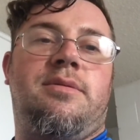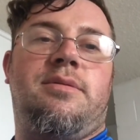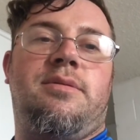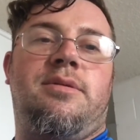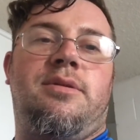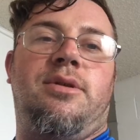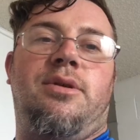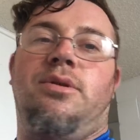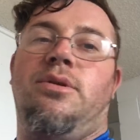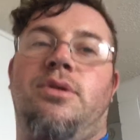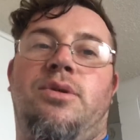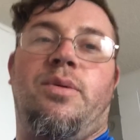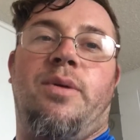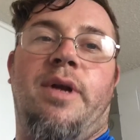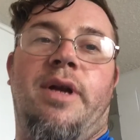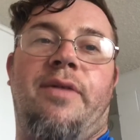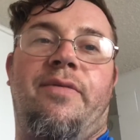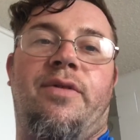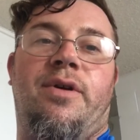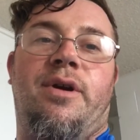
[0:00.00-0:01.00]
use
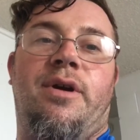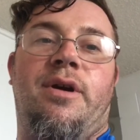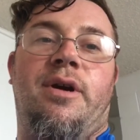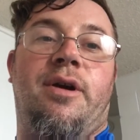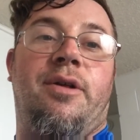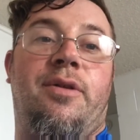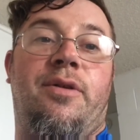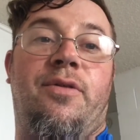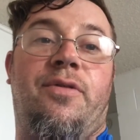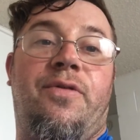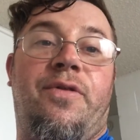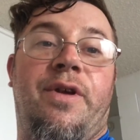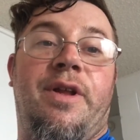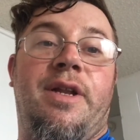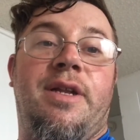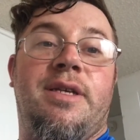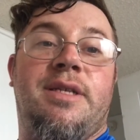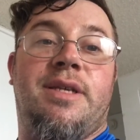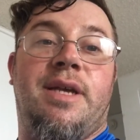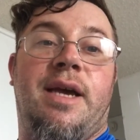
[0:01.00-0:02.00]
whatever other
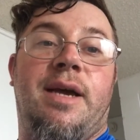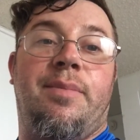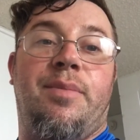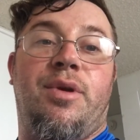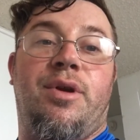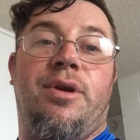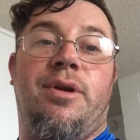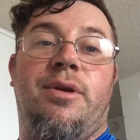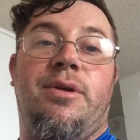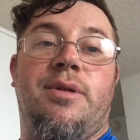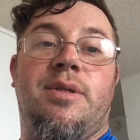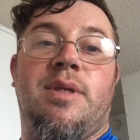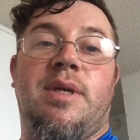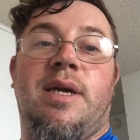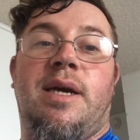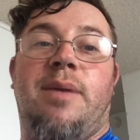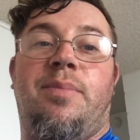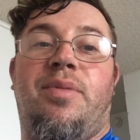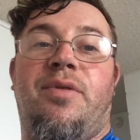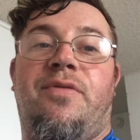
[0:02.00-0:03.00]
fitness app you're using.
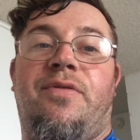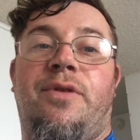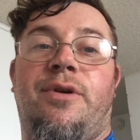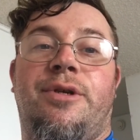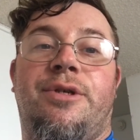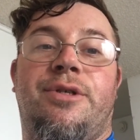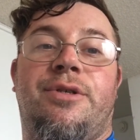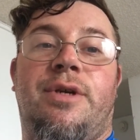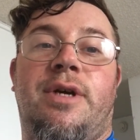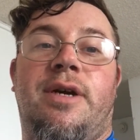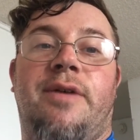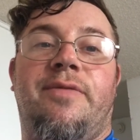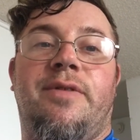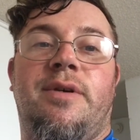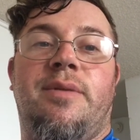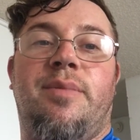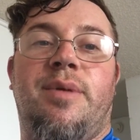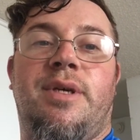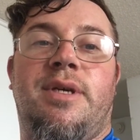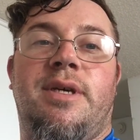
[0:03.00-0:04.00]
I prefer
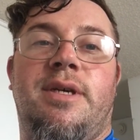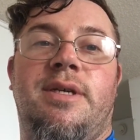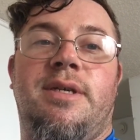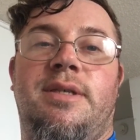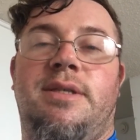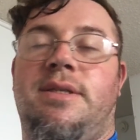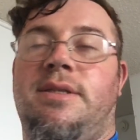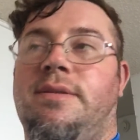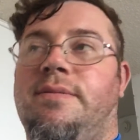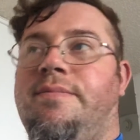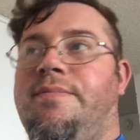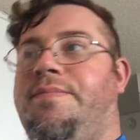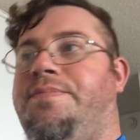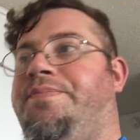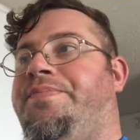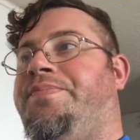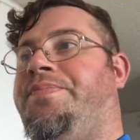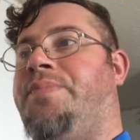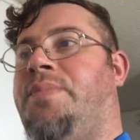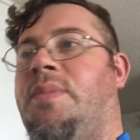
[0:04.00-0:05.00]
Strava because,
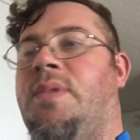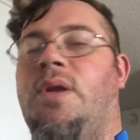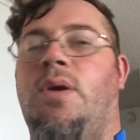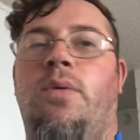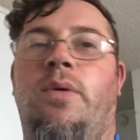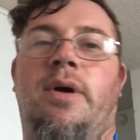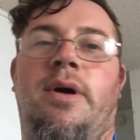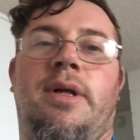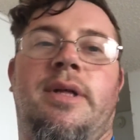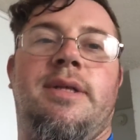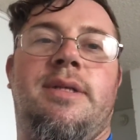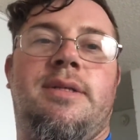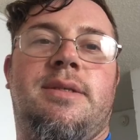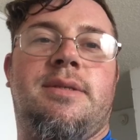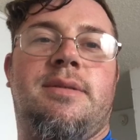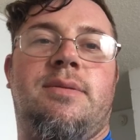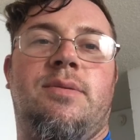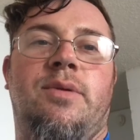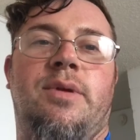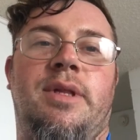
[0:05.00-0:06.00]
well, it's
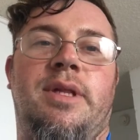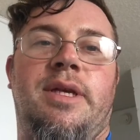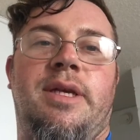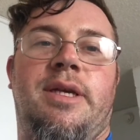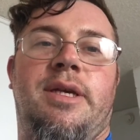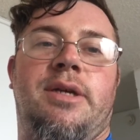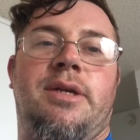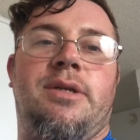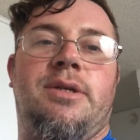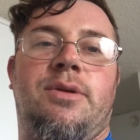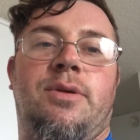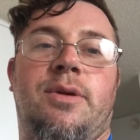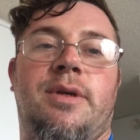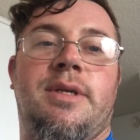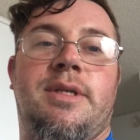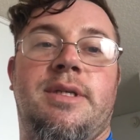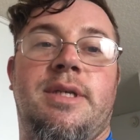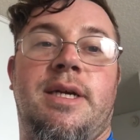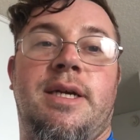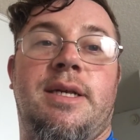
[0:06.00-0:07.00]
really geared
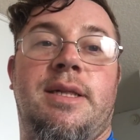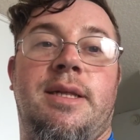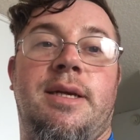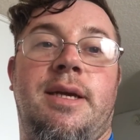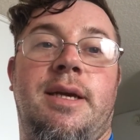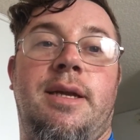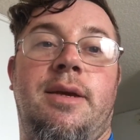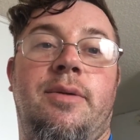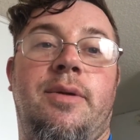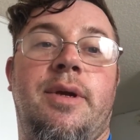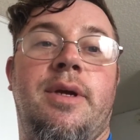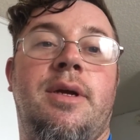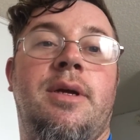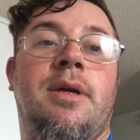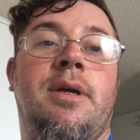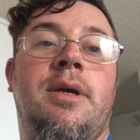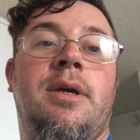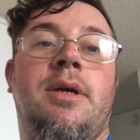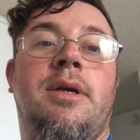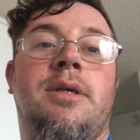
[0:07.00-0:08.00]
towards cycling anyway.
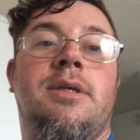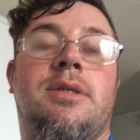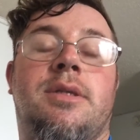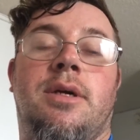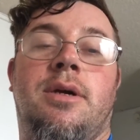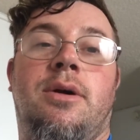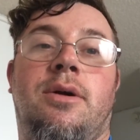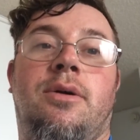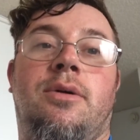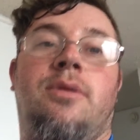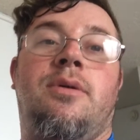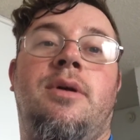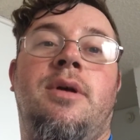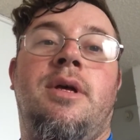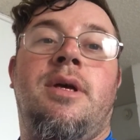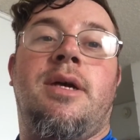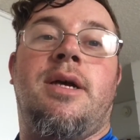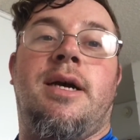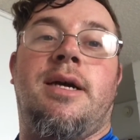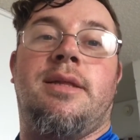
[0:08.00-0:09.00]
So,
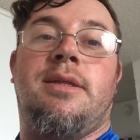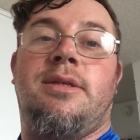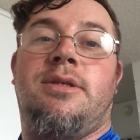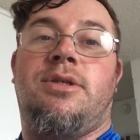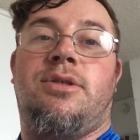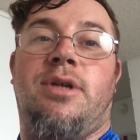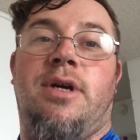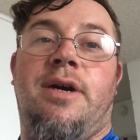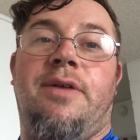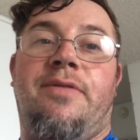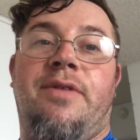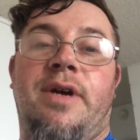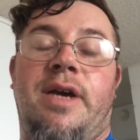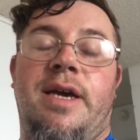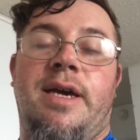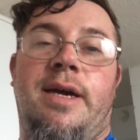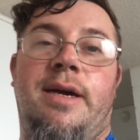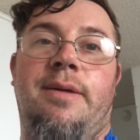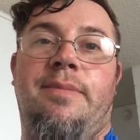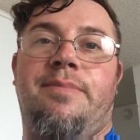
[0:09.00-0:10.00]
got the Strava
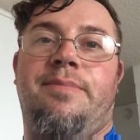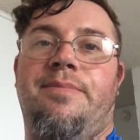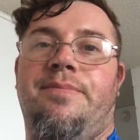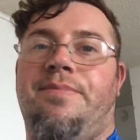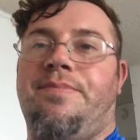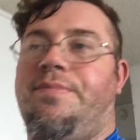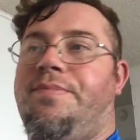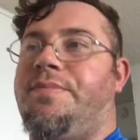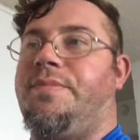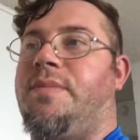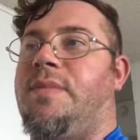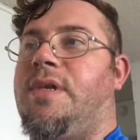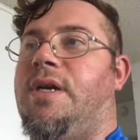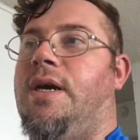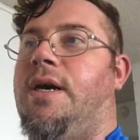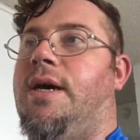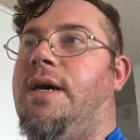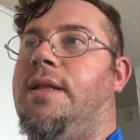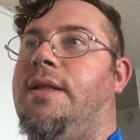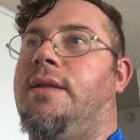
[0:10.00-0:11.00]
app,
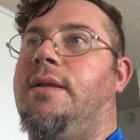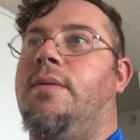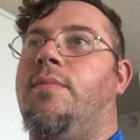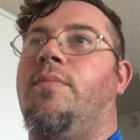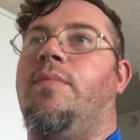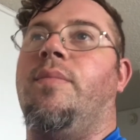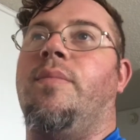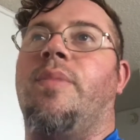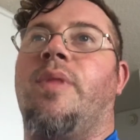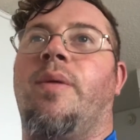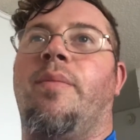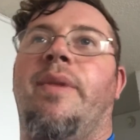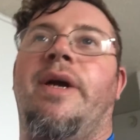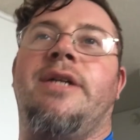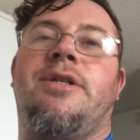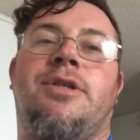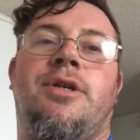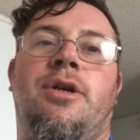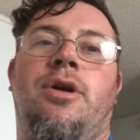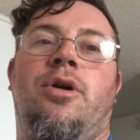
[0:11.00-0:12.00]
got the
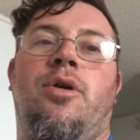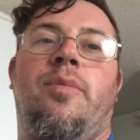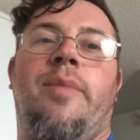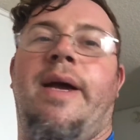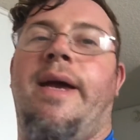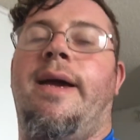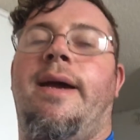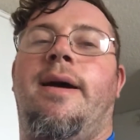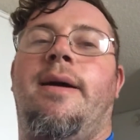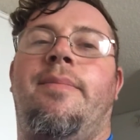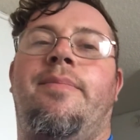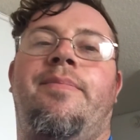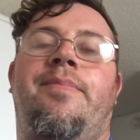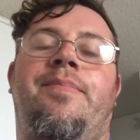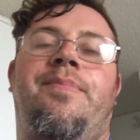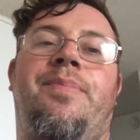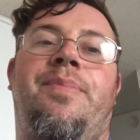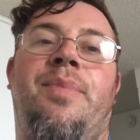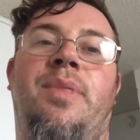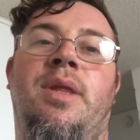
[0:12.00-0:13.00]
Metronome app,
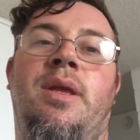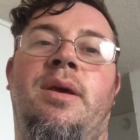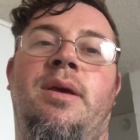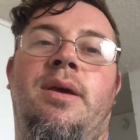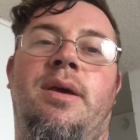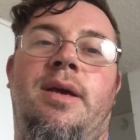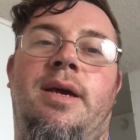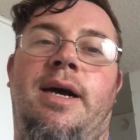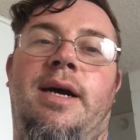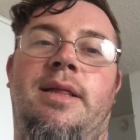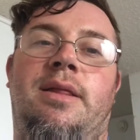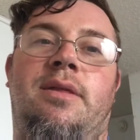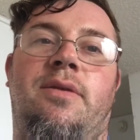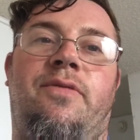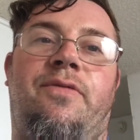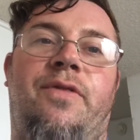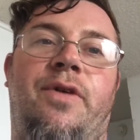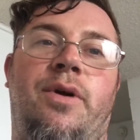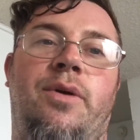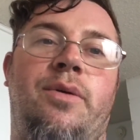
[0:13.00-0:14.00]
got the
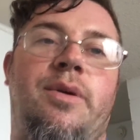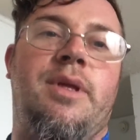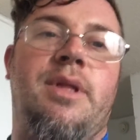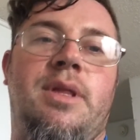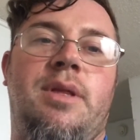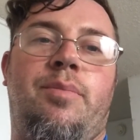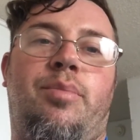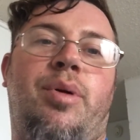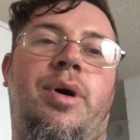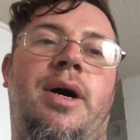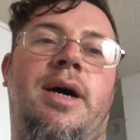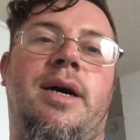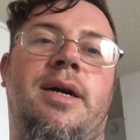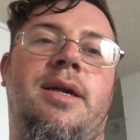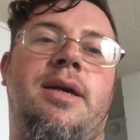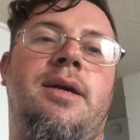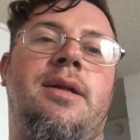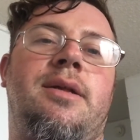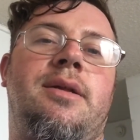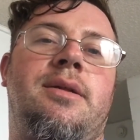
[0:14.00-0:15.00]
phone in the
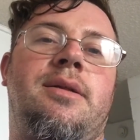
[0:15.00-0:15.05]
pocket,